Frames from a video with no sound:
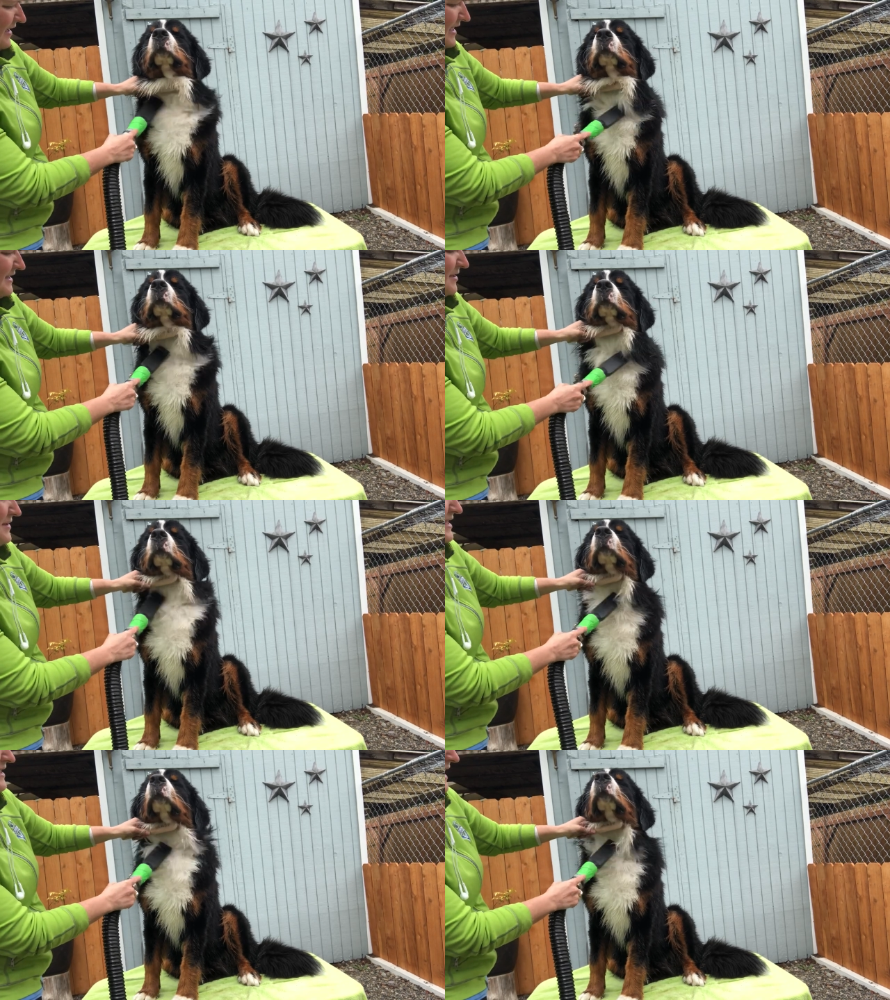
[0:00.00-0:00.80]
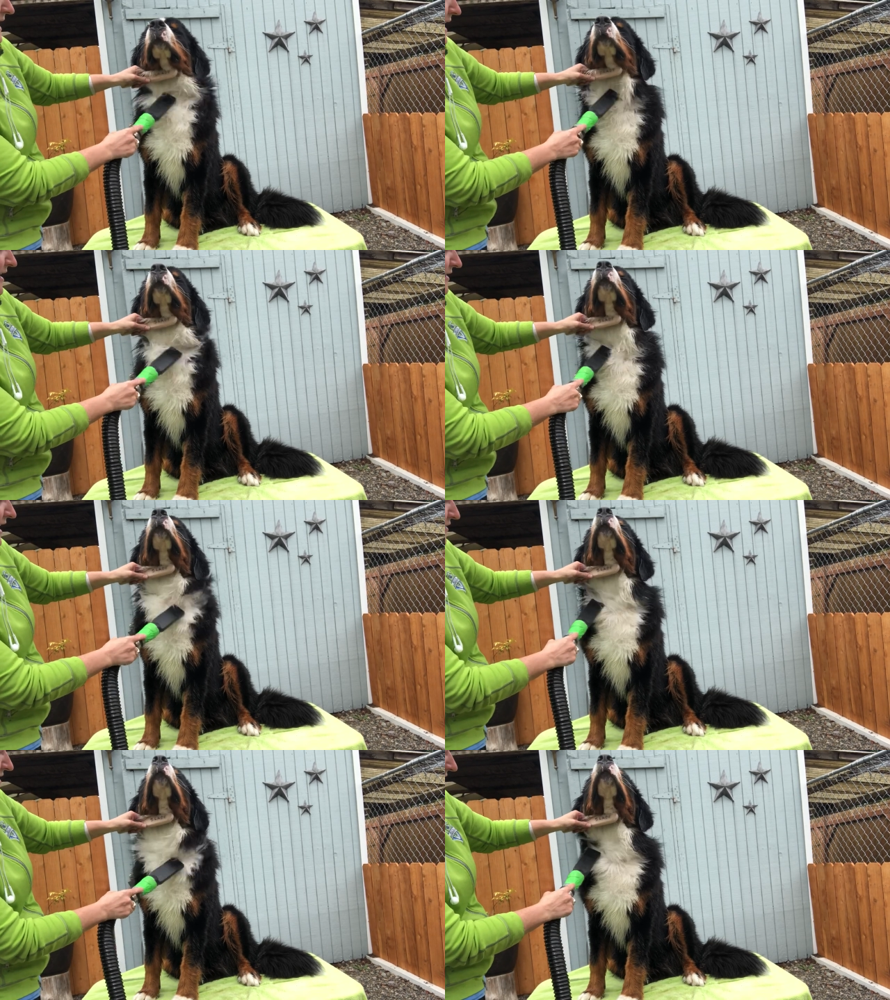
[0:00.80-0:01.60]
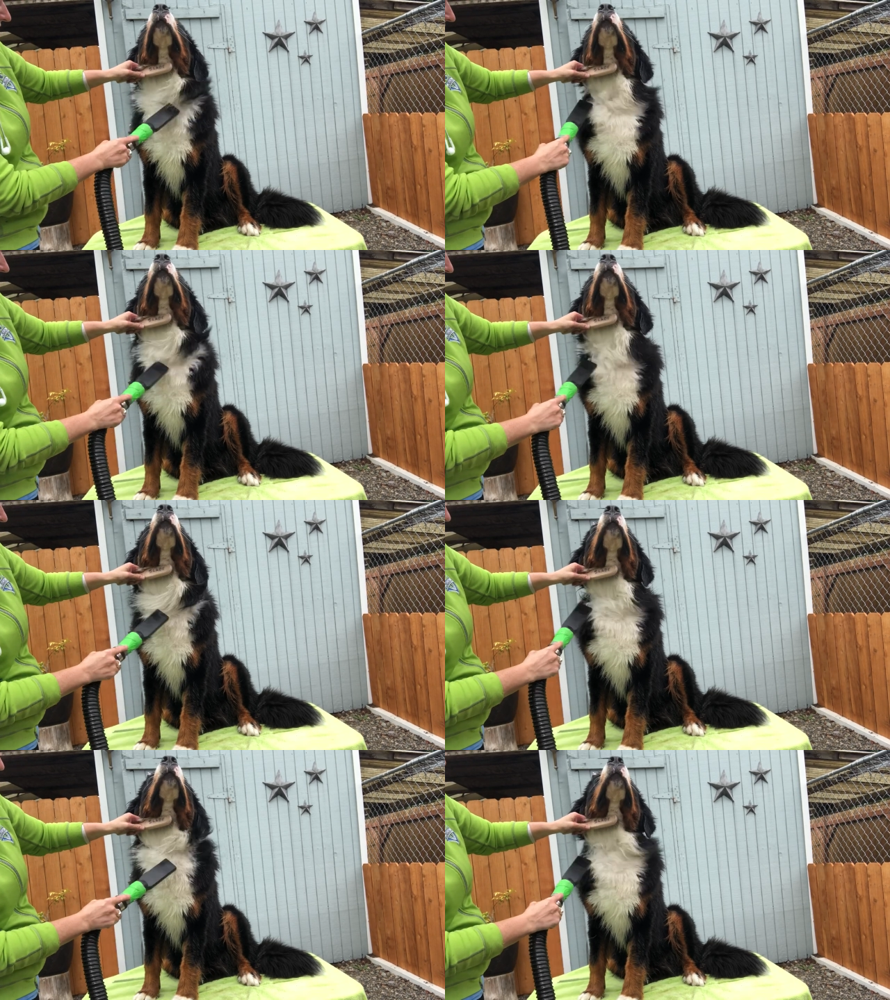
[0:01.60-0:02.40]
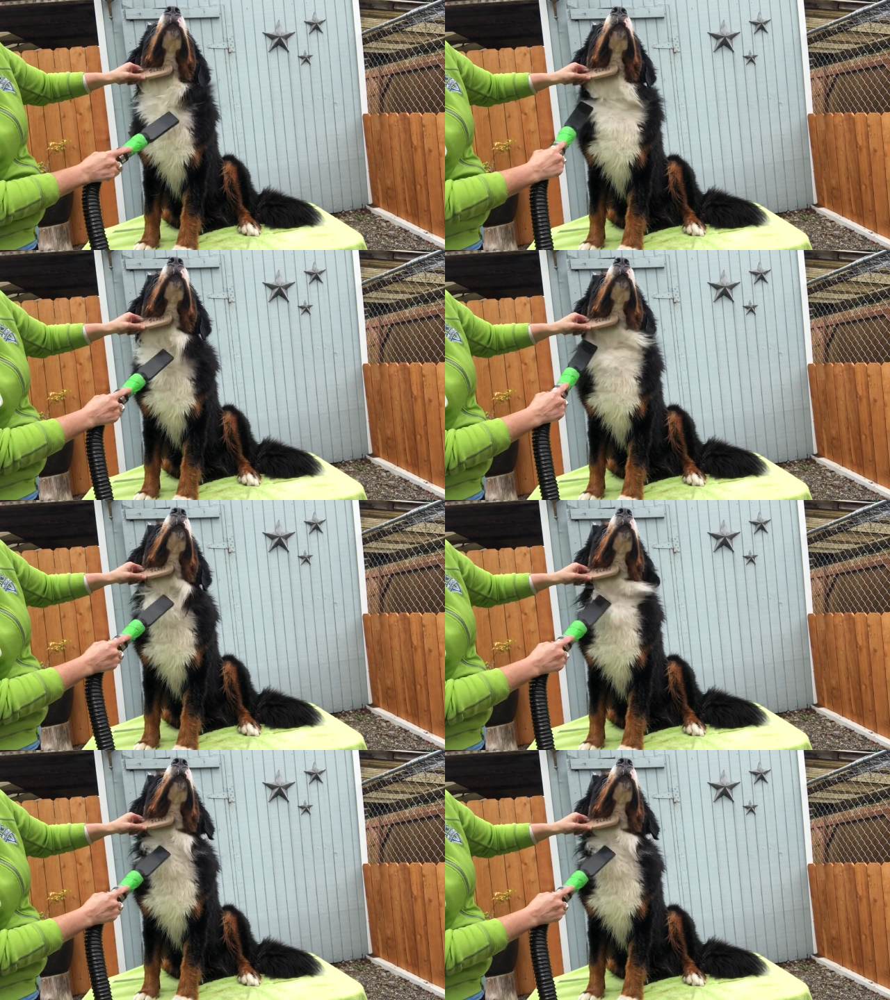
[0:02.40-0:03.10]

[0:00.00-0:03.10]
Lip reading: (no speaker visible)